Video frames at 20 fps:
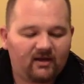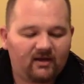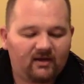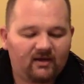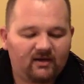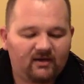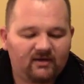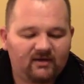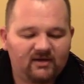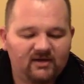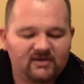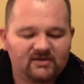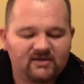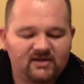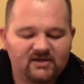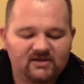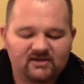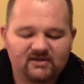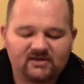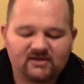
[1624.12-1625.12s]
This
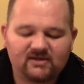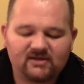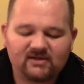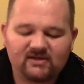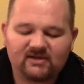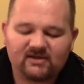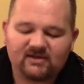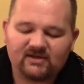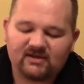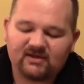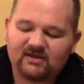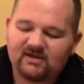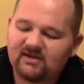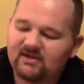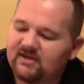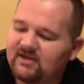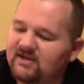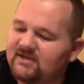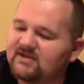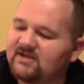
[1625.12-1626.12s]
is
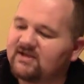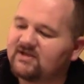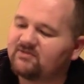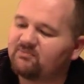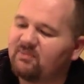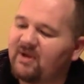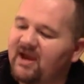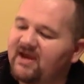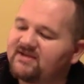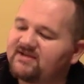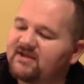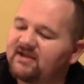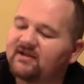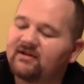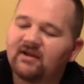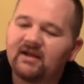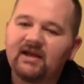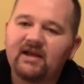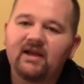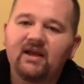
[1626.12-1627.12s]

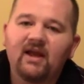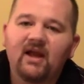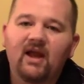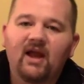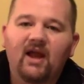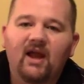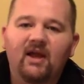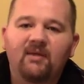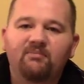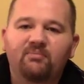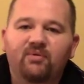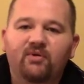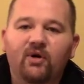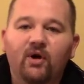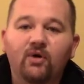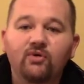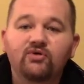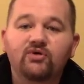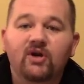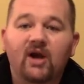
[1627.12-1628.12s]
basically a
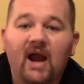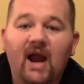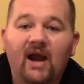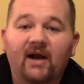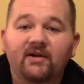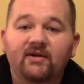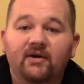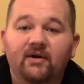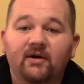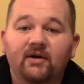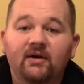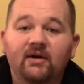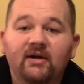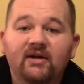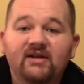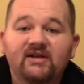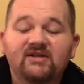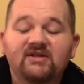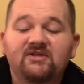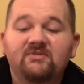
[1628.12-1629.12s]
protractor
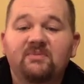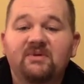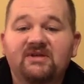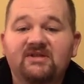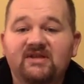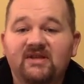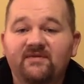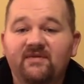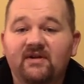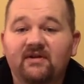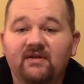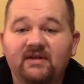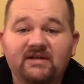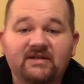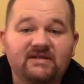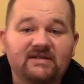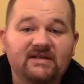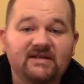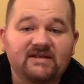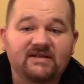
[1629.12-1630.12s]
specifically
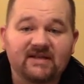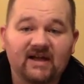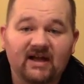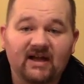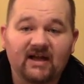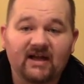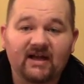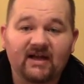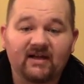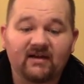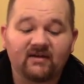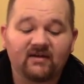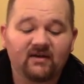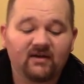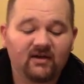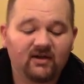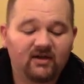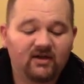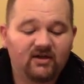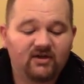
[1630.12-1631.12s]
designed
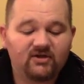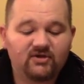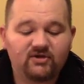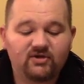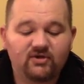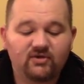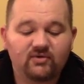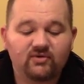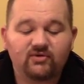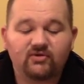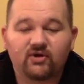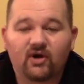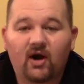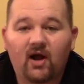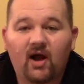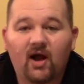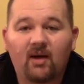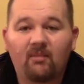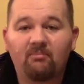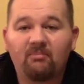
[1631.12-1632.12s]
to
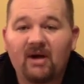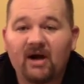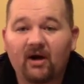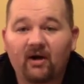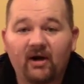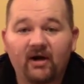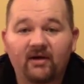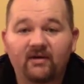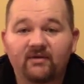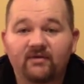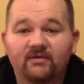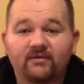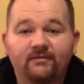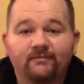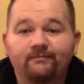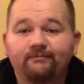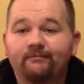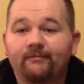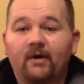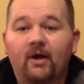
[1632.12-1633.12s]
draw bearings
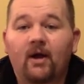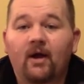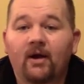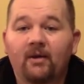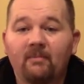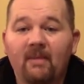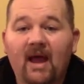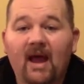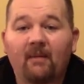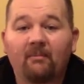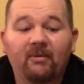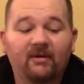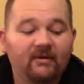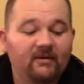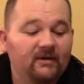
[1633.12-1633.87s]
on a map.